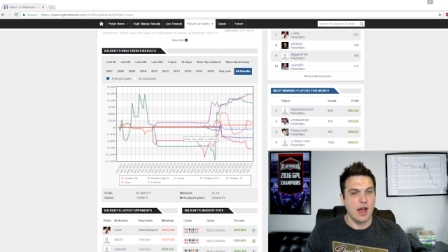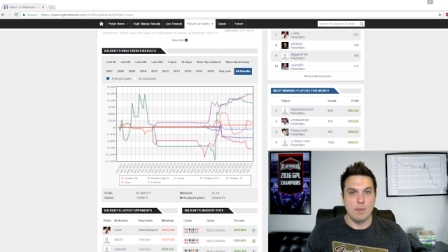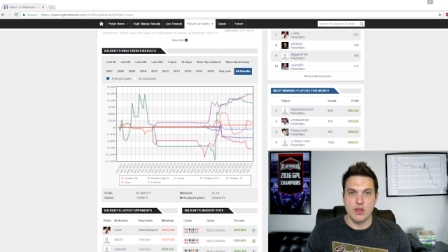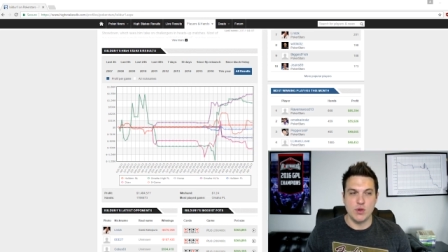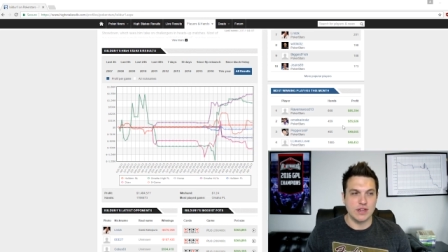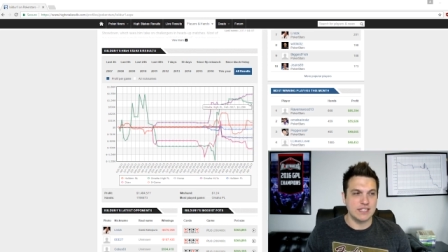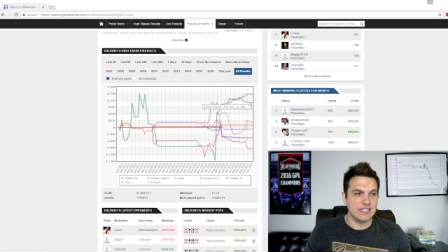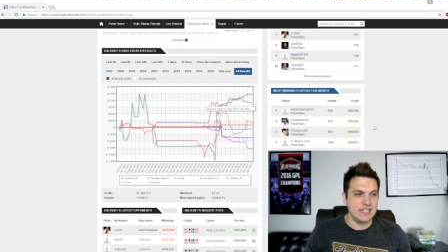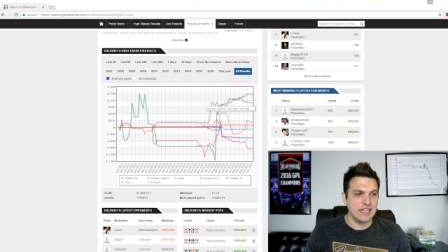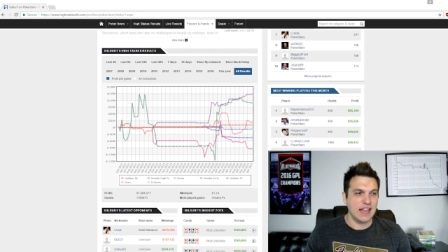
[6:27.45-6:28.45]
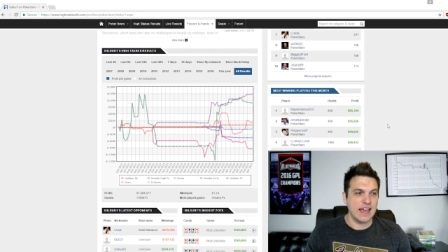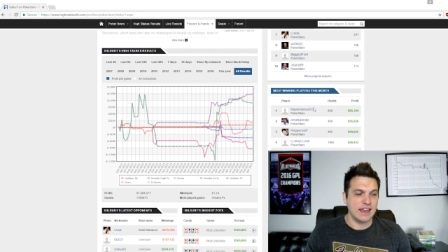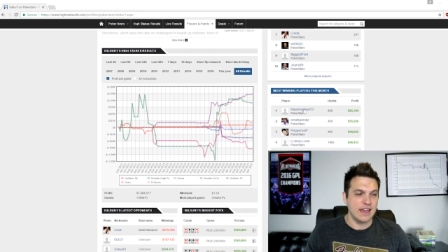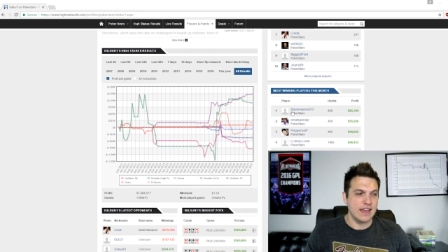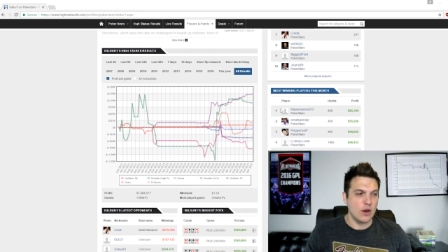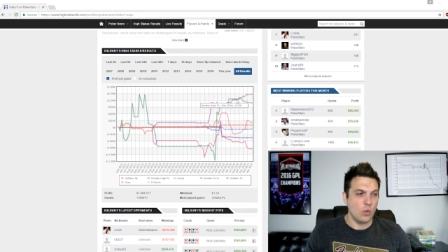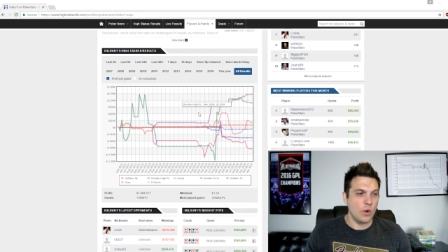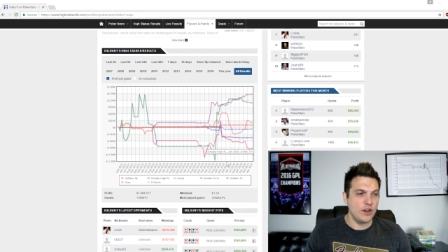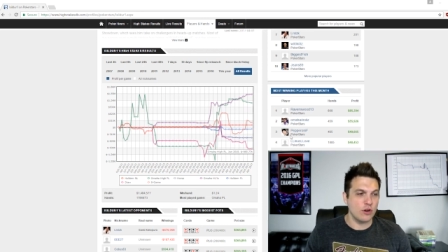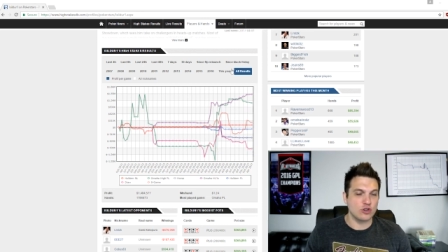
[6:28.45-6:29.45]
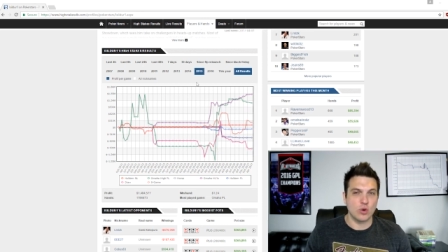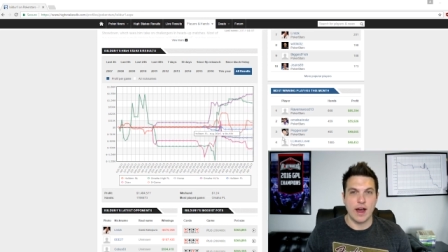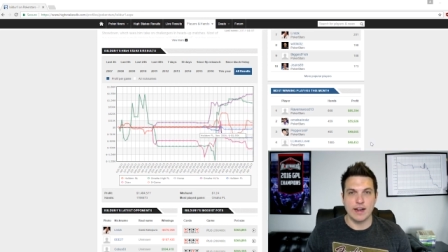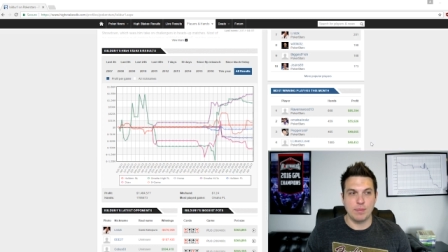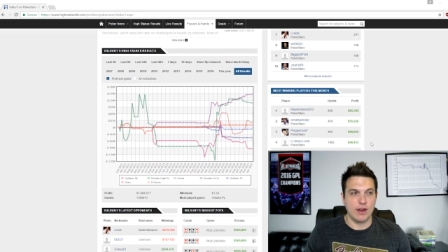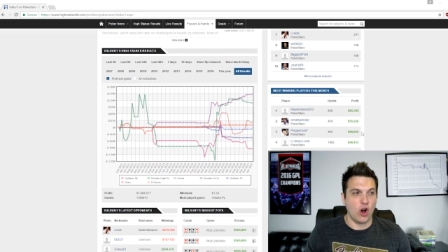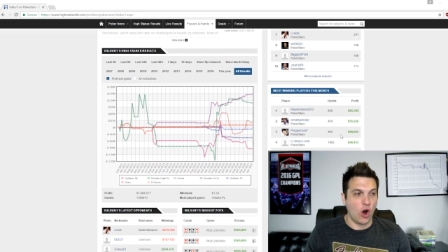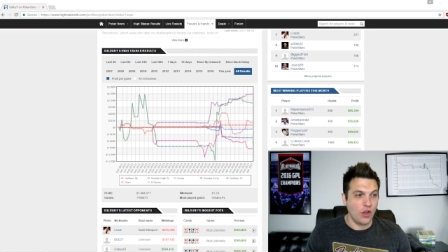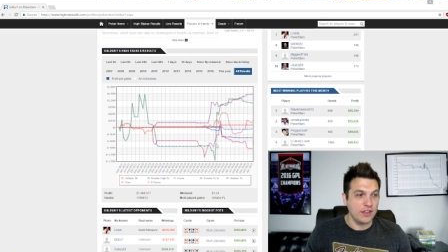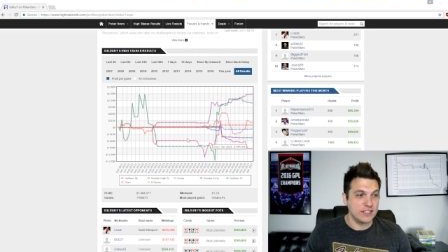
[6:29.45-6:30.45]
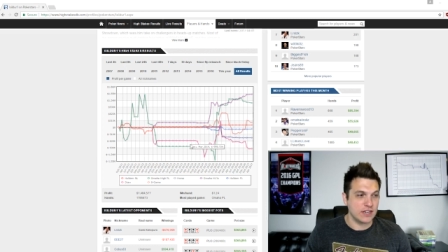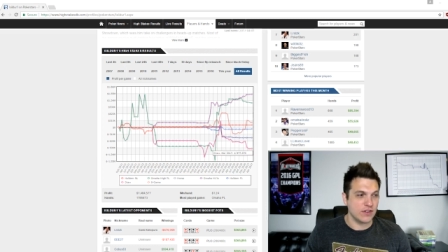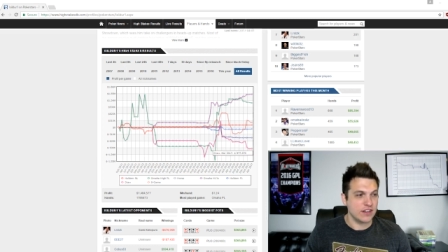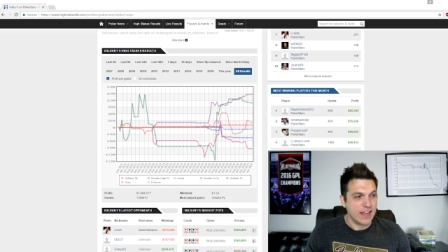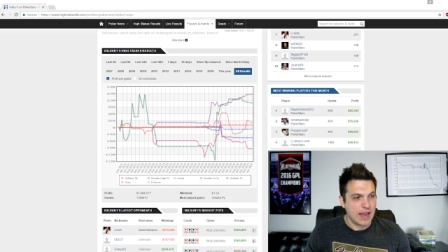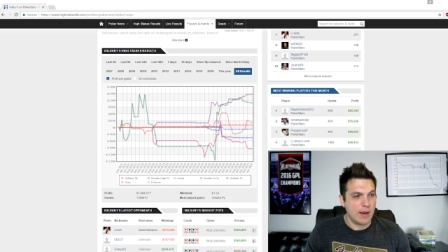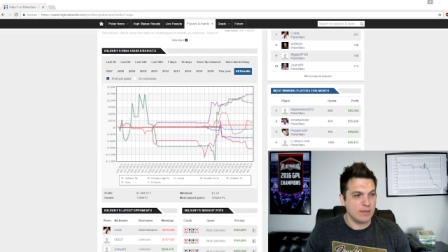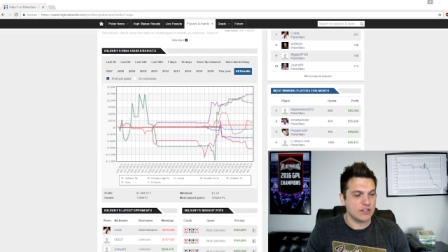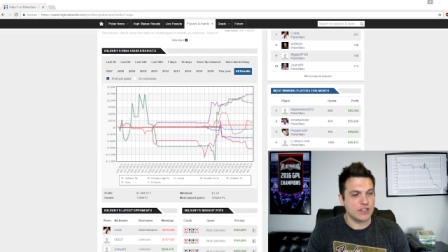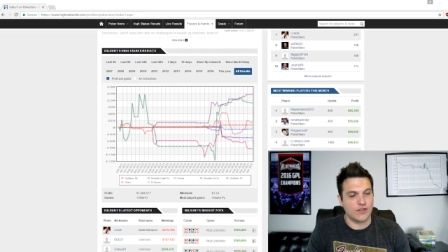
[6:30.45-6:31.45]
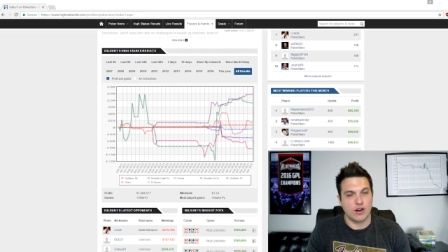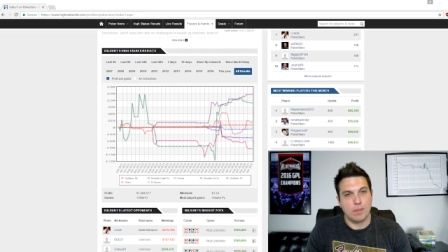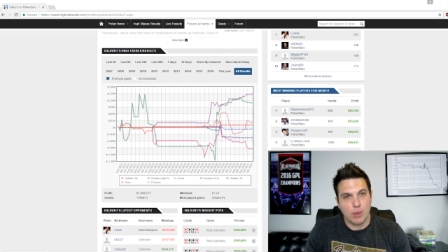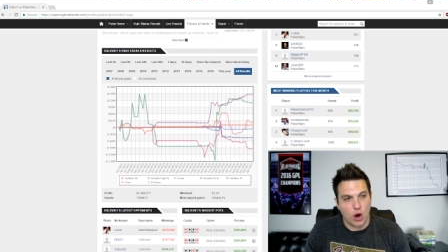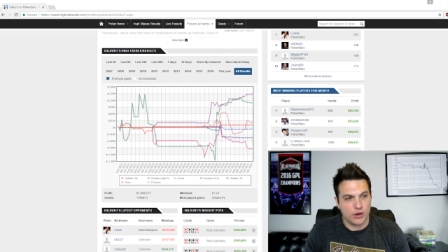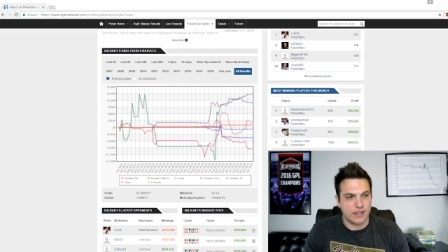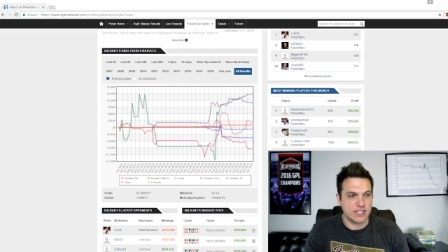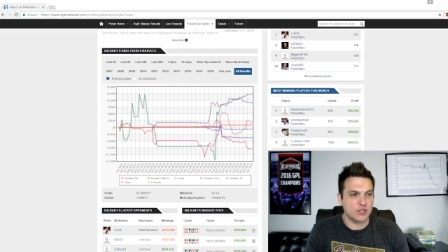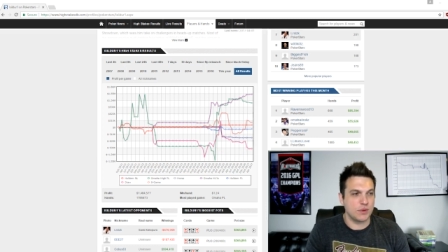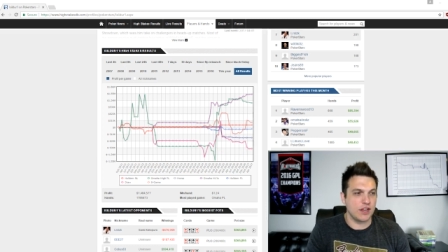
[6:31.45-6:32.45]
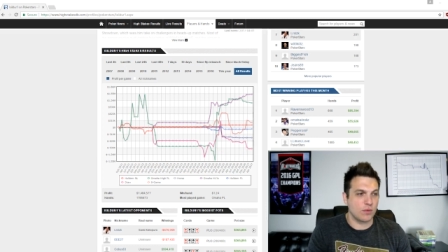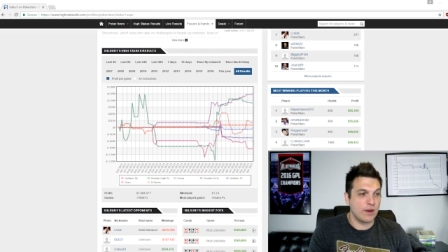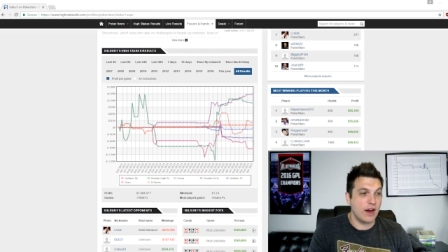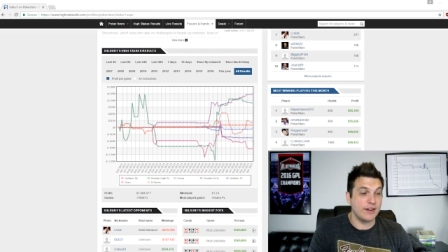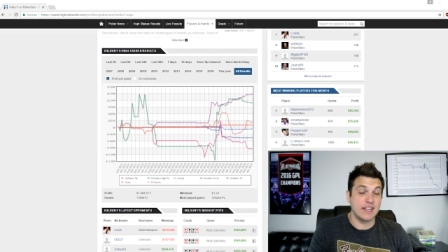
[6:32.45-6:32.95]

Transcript: But you can see, like, when you're trying to play all these different games and different opponents and swinging around,